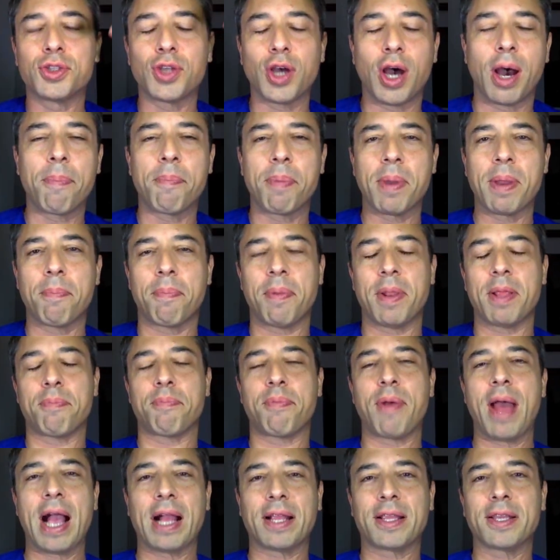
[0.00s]
top implant
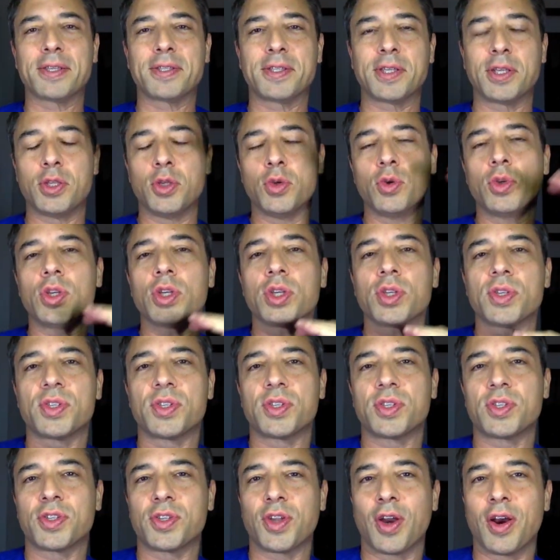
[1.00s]
practice, and you're
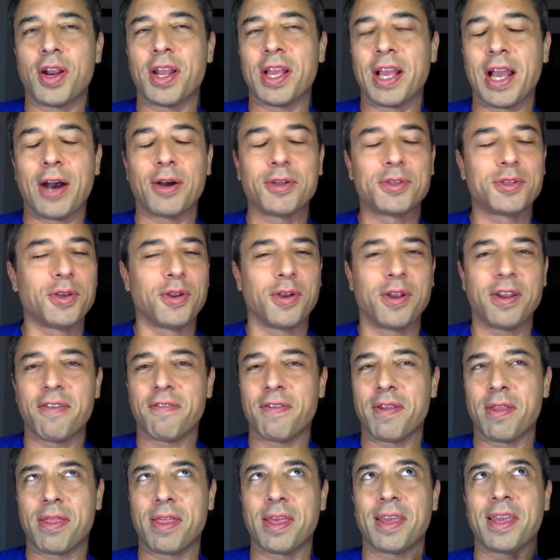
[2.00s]
just starting out, you're not
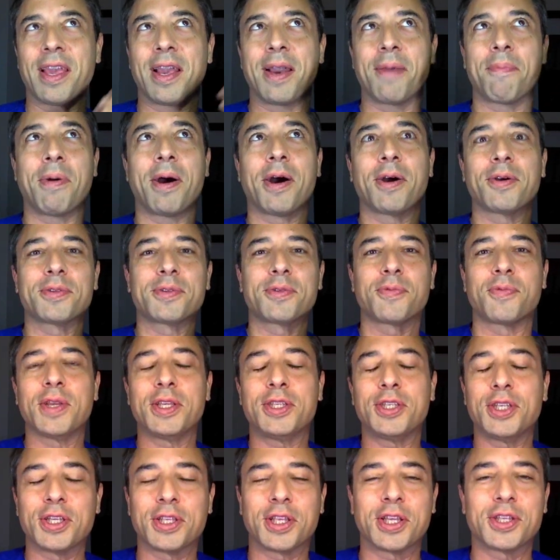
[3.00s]
even thinking about
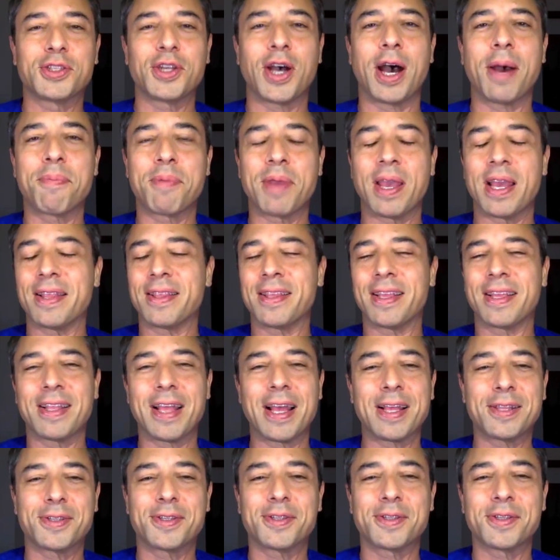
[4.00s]
reaching the top yet, and
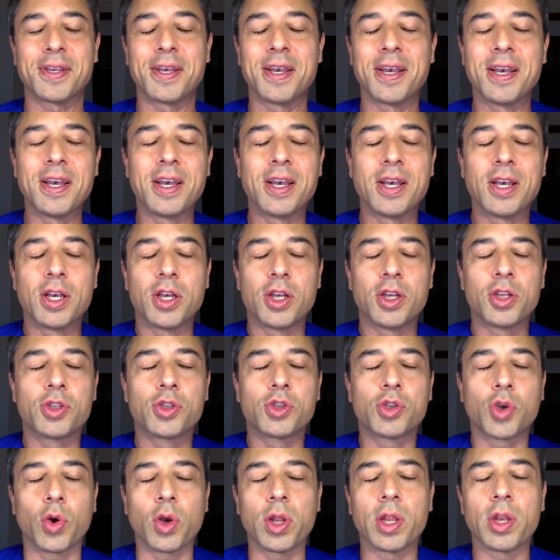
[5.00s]
that's
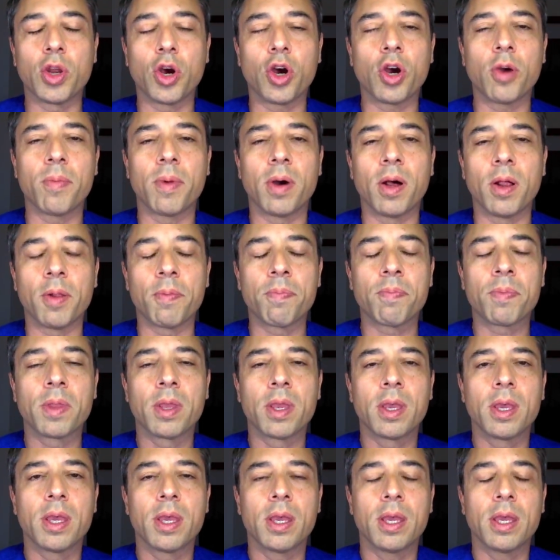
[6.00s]
totally normal,
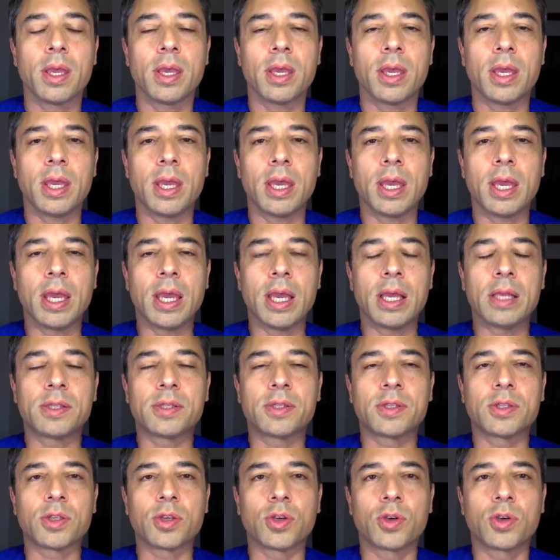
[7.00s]
it's